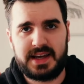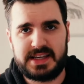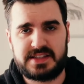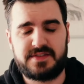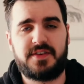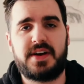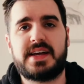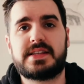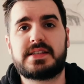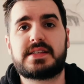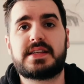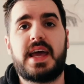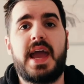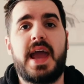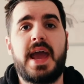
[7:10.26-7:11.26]
his friends
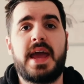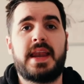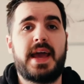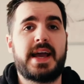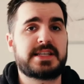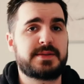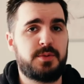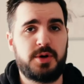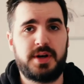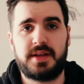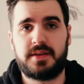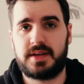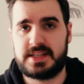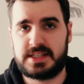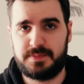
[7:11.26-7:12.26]
and
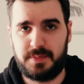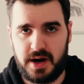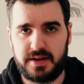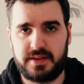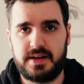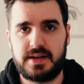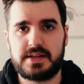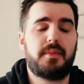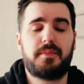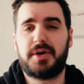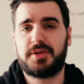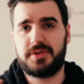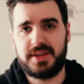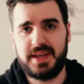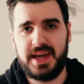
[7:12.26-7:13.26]
exploited his partners. But
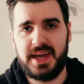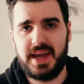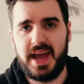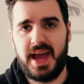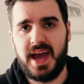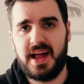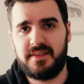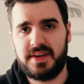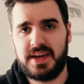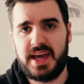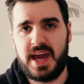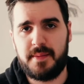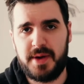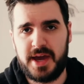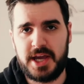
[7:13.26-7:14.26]
today, L V
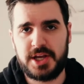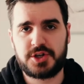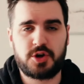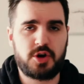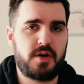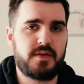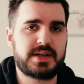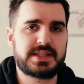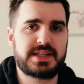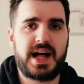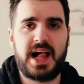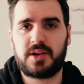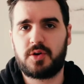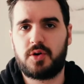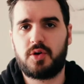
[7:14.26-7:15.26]
M H covers
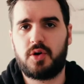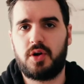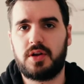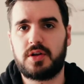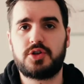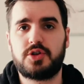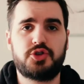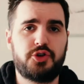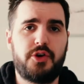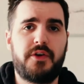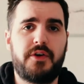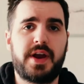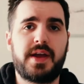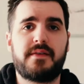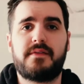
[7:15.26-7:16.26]
alcohol,
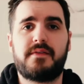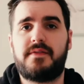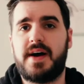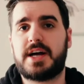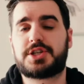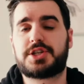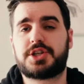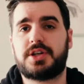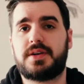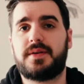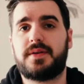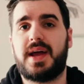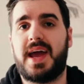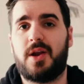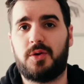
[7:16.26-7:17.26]
jewelry, fashion,
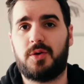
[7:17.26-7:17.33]
and